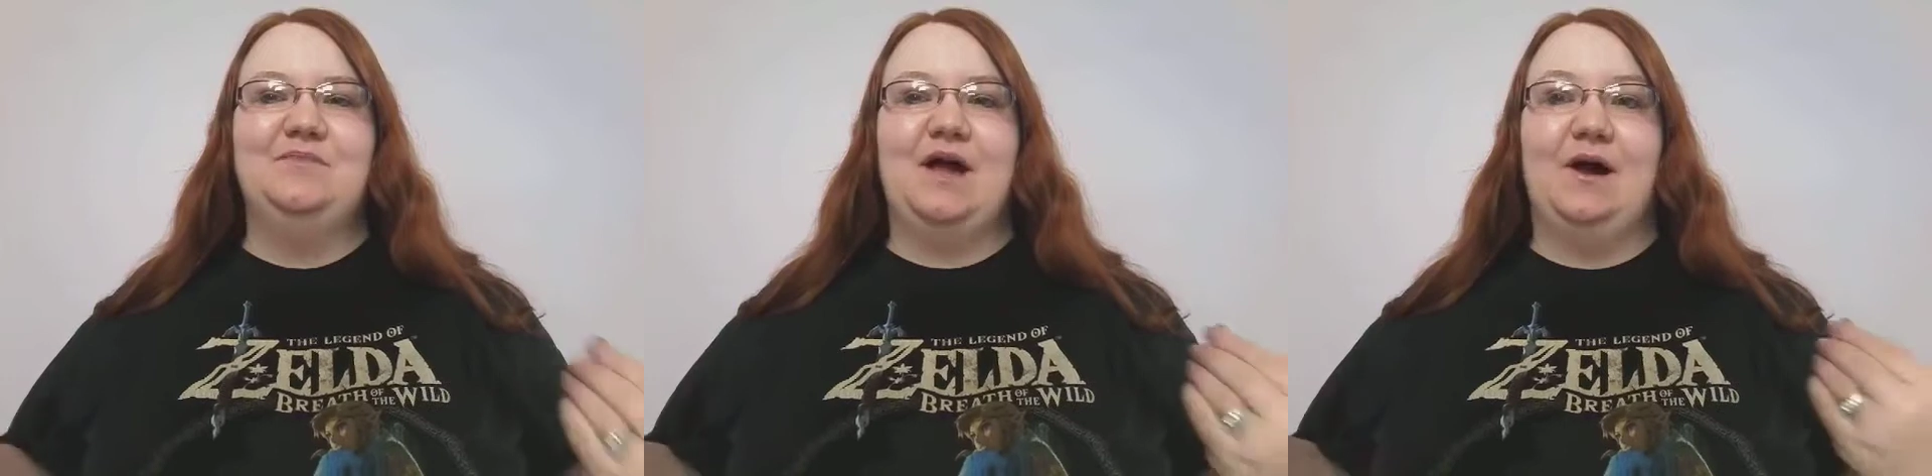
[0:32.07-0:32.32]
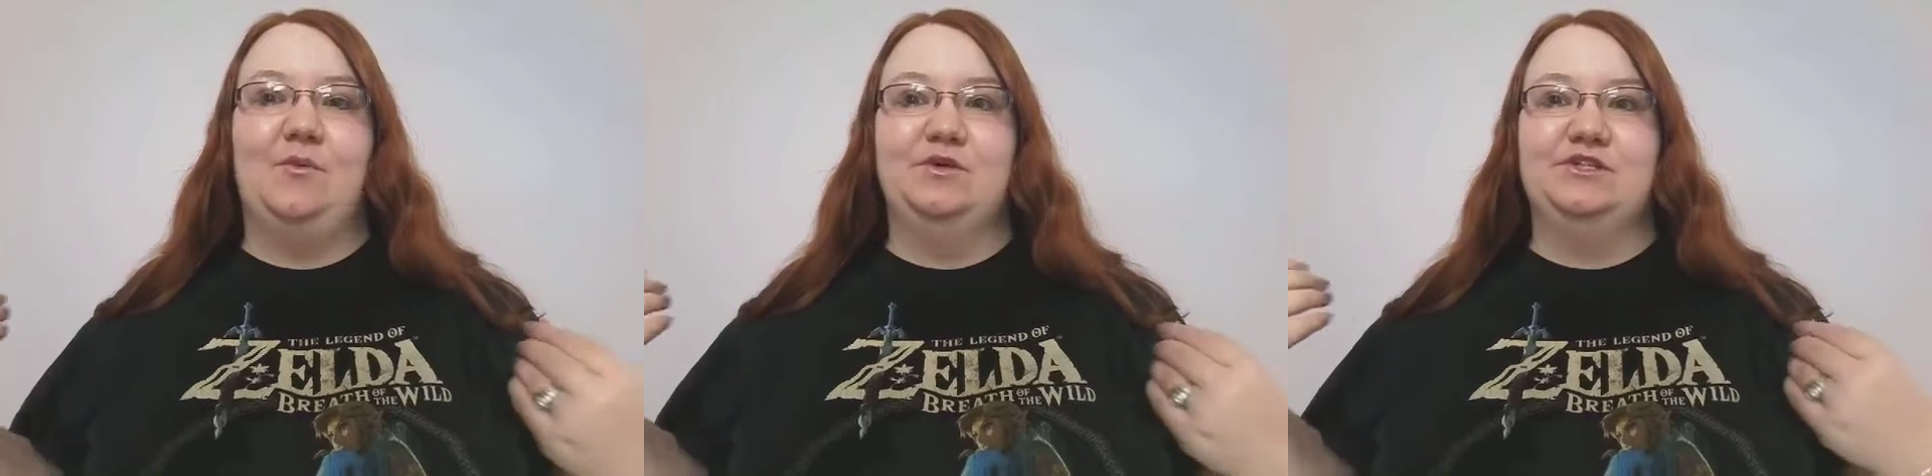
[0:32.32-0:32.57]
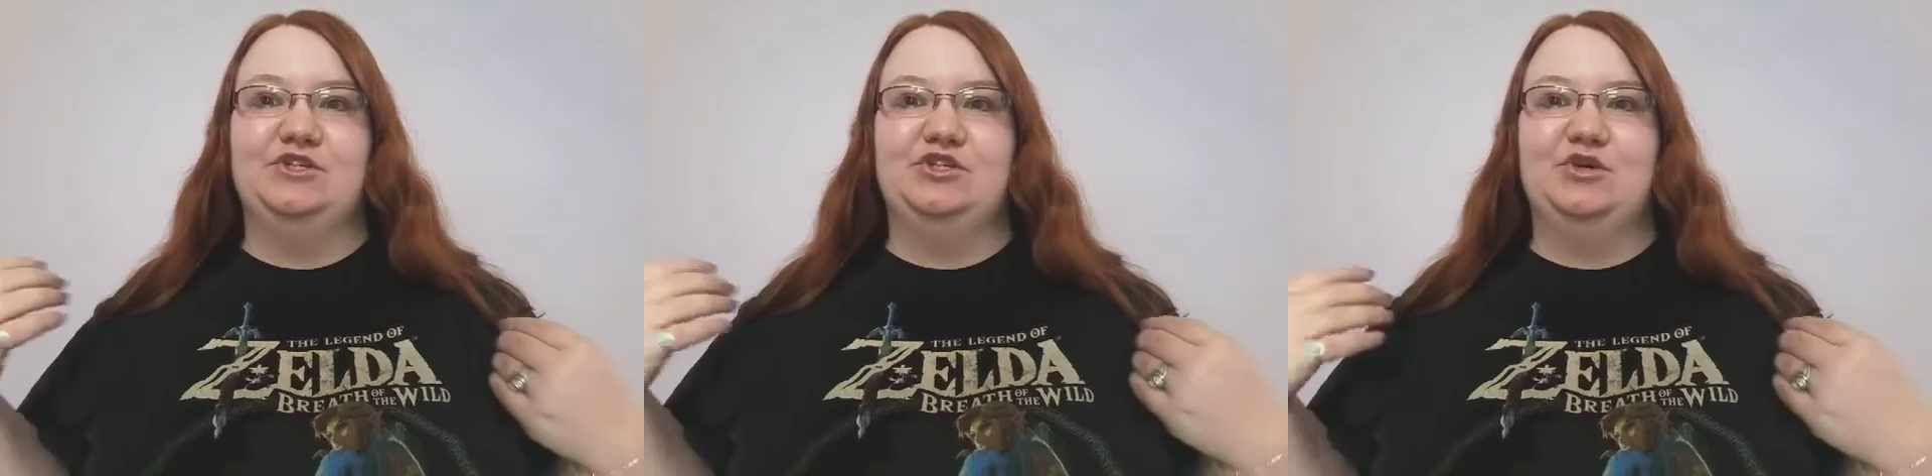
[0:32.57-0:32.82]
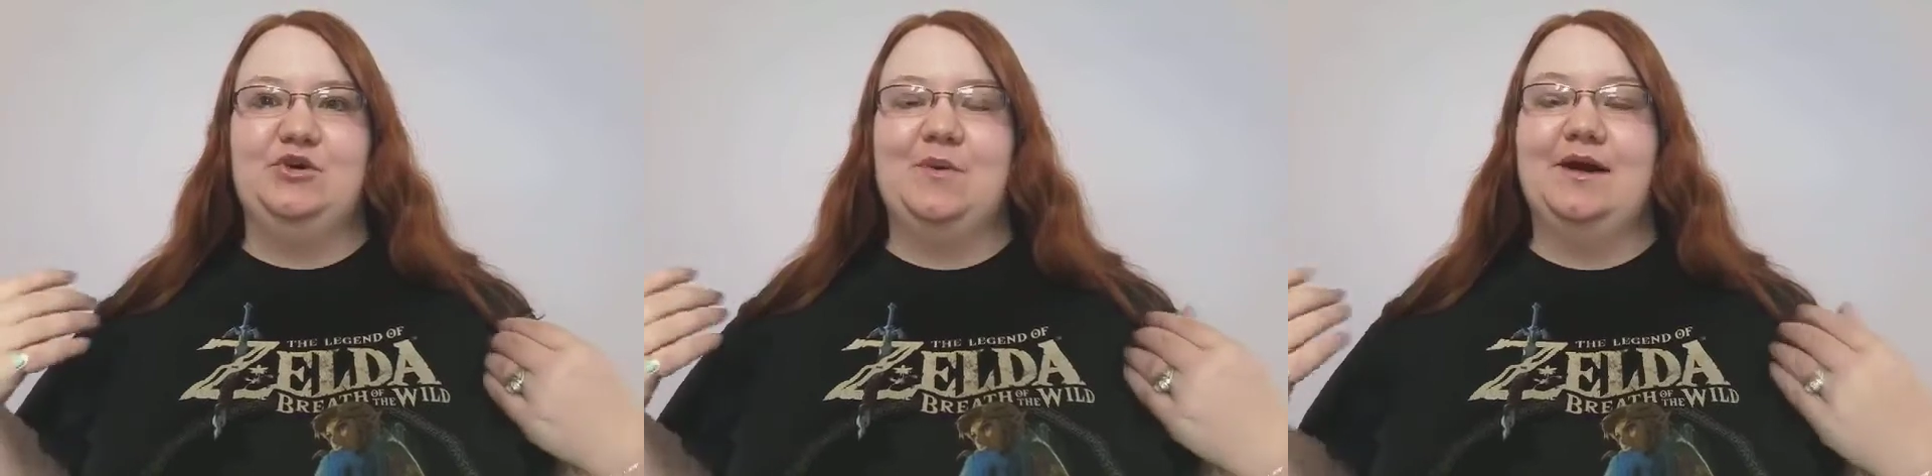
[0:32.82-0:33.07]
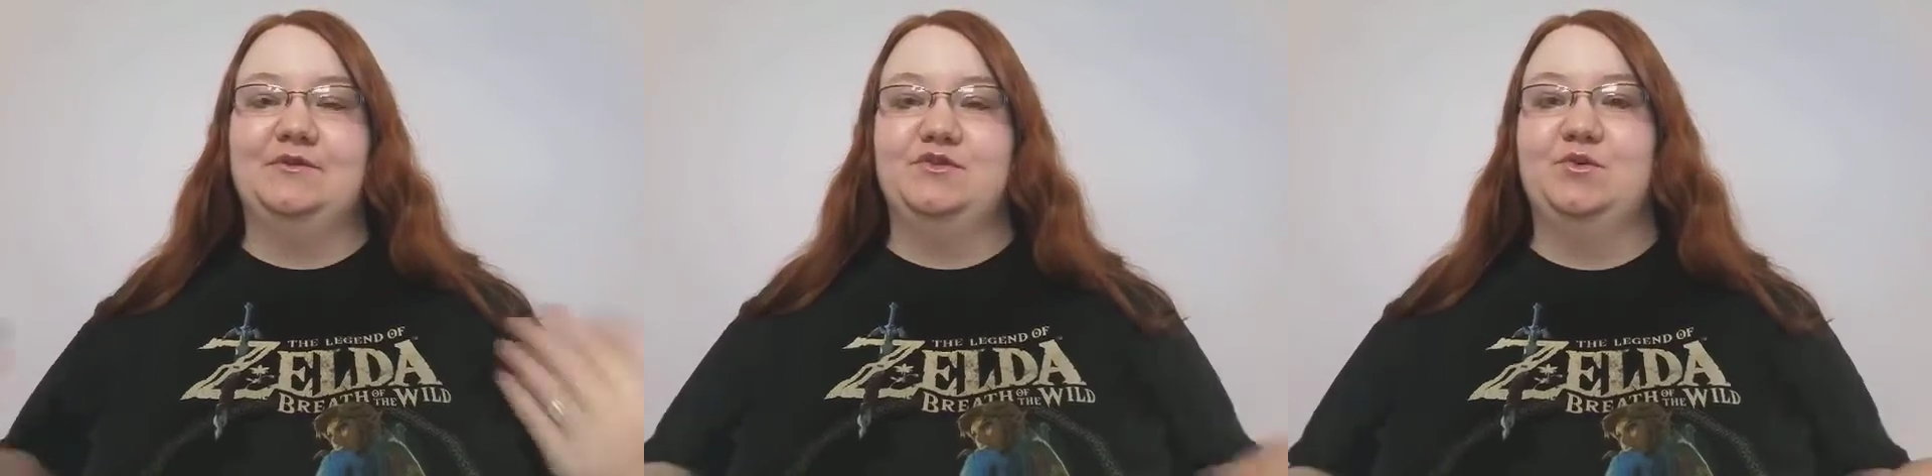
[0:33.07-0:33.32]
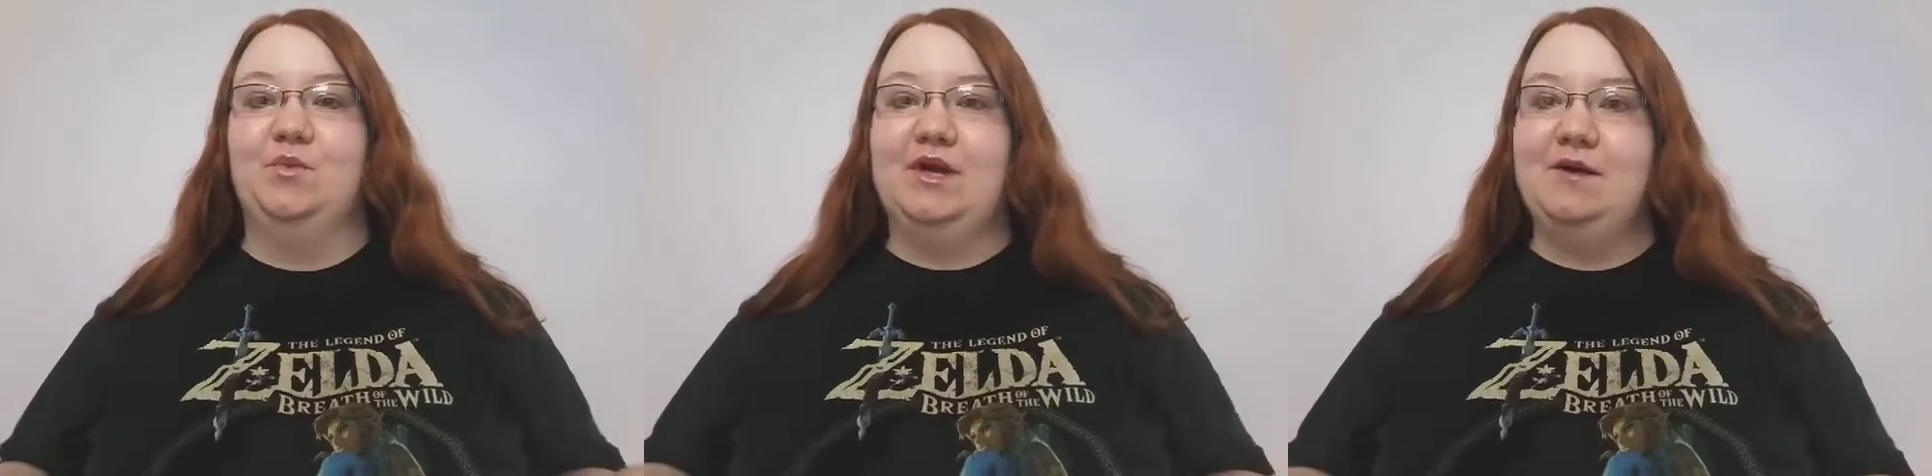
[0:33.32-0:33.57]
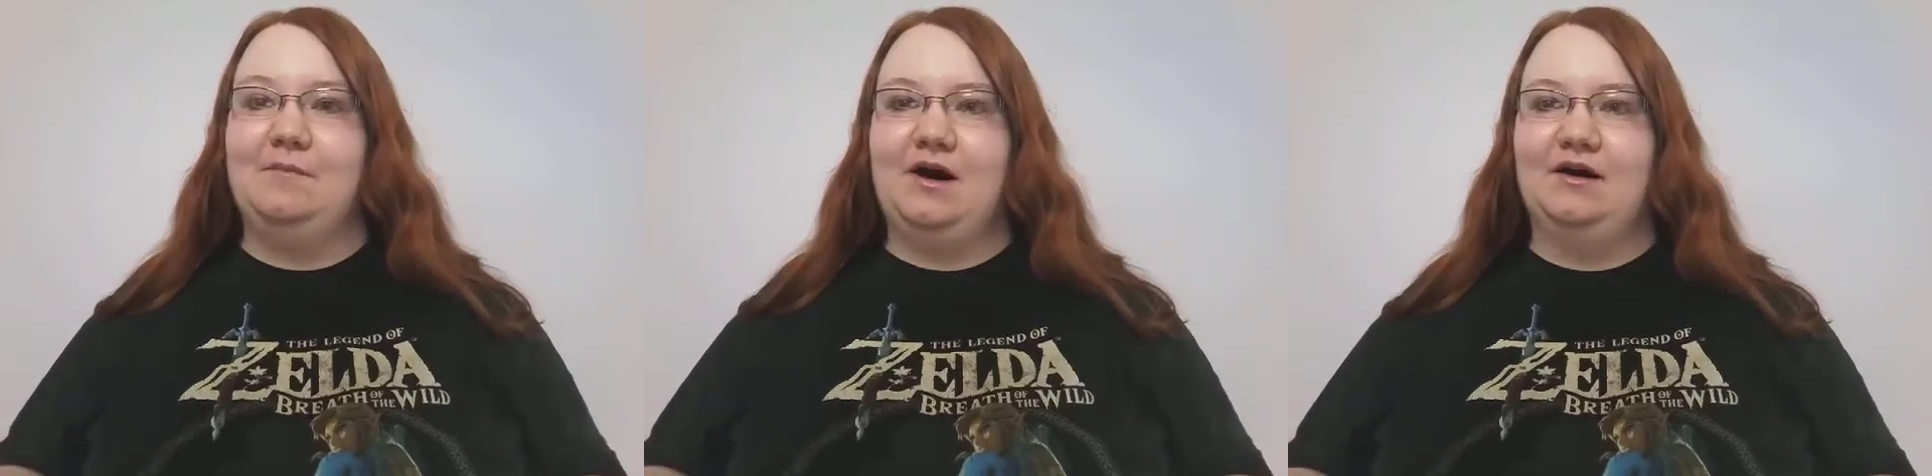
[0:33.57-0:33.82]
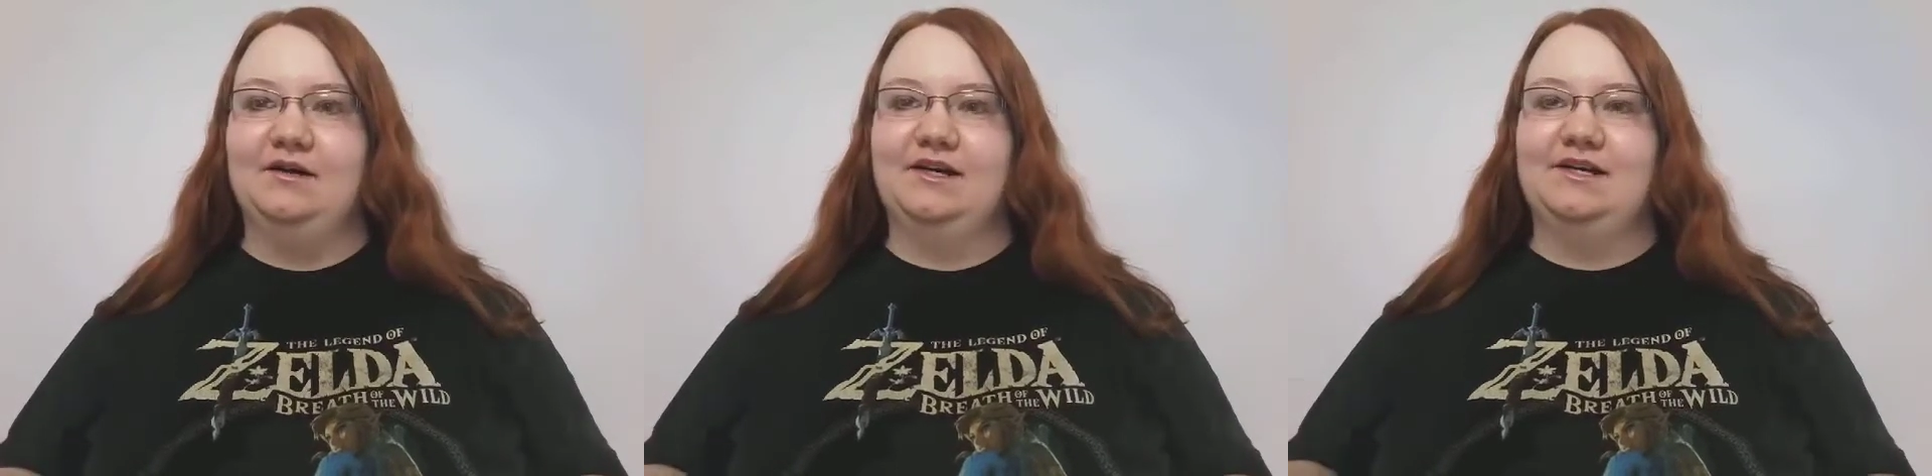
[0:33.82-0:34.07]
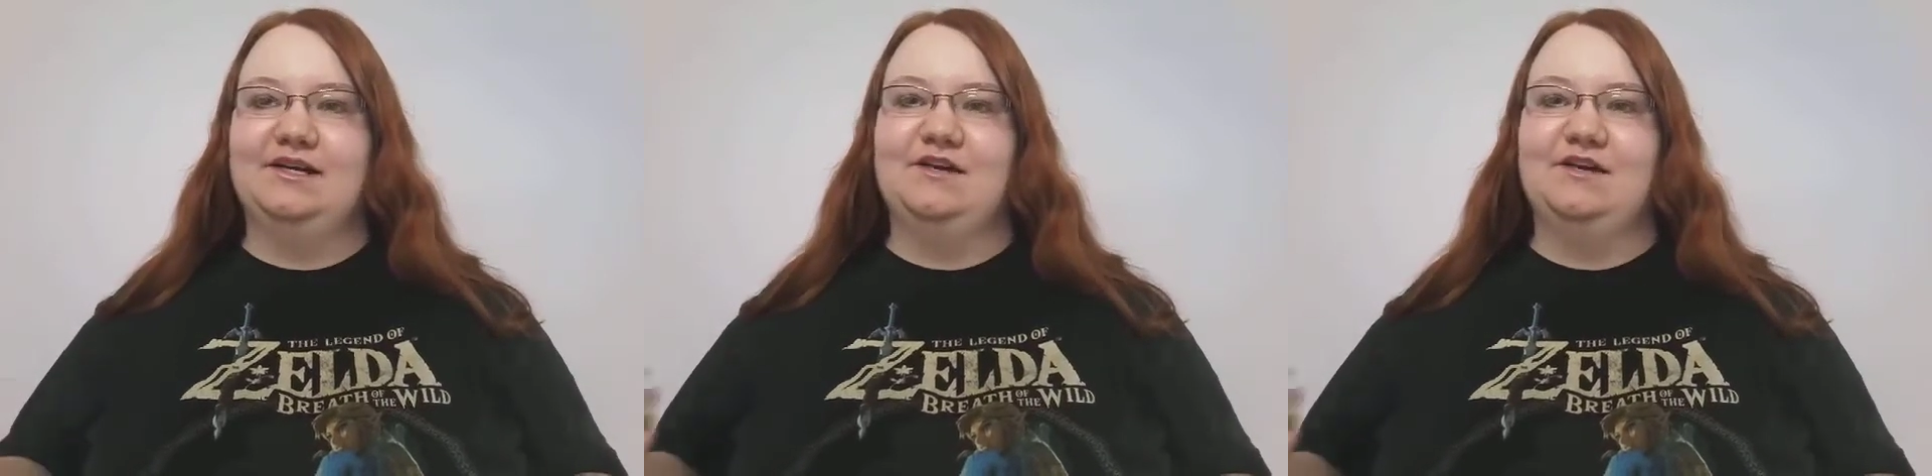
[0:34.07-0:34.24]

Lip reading: I want to show you how to read a manga